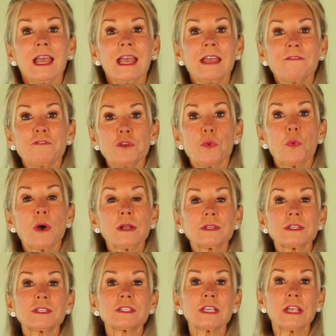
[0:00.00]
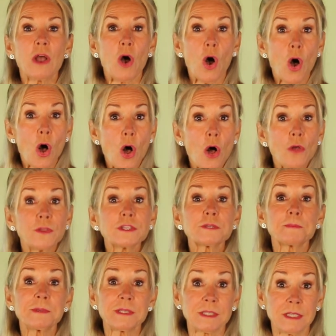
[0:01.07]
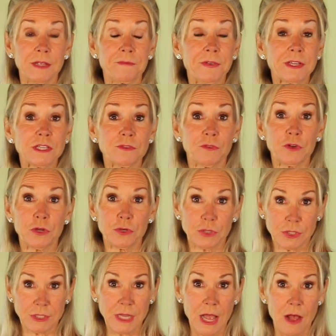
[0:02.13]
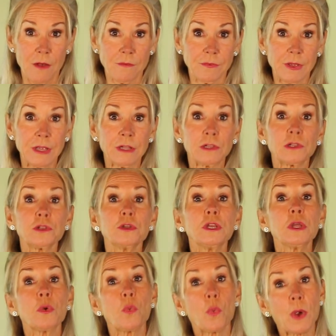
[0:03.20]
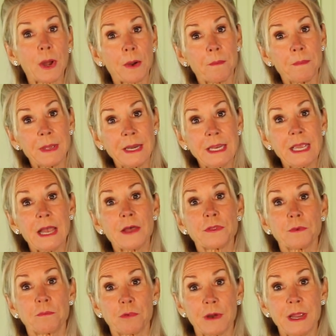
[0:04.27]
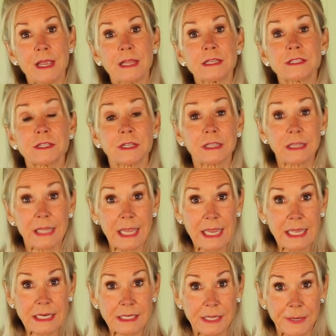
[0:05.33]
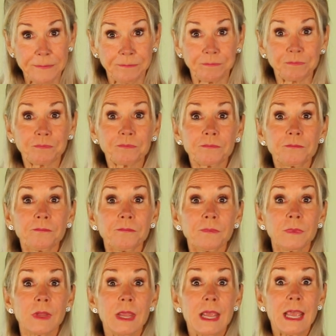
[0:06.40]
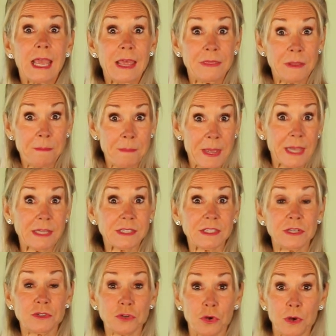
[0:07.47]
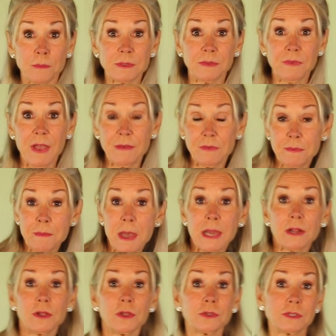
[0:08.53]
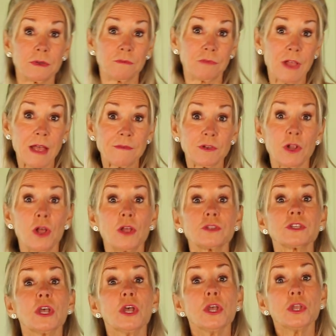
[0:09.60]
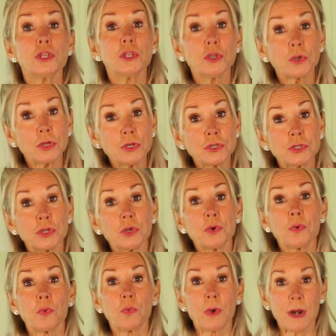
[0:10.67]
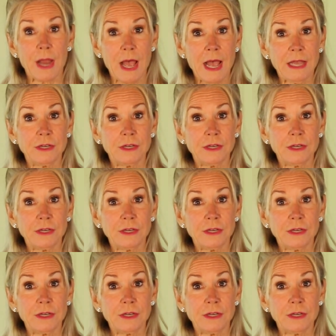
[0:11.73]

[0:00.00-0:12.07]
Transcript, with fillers: If you want to see all the specifics for yourself, including where many other brands landed, in the mix in terms of heavy metals and flavanols, you can do what I